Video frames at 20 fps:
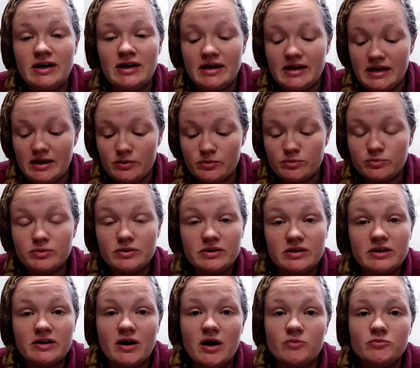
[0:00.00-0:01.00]
get really
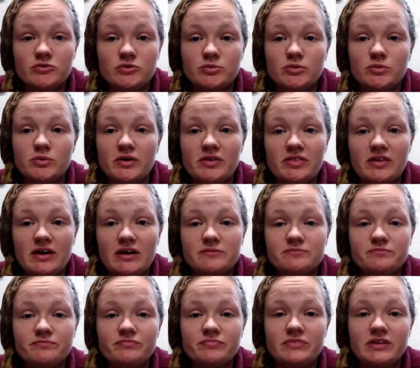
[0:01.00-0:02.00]
comfortable with it.
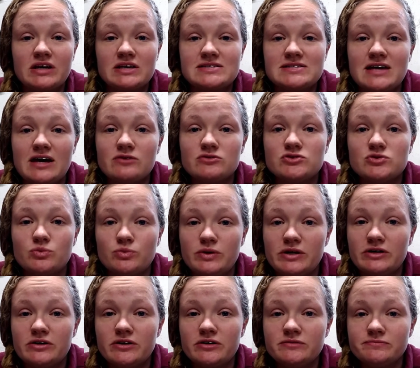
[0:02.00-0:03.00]
It sounds weird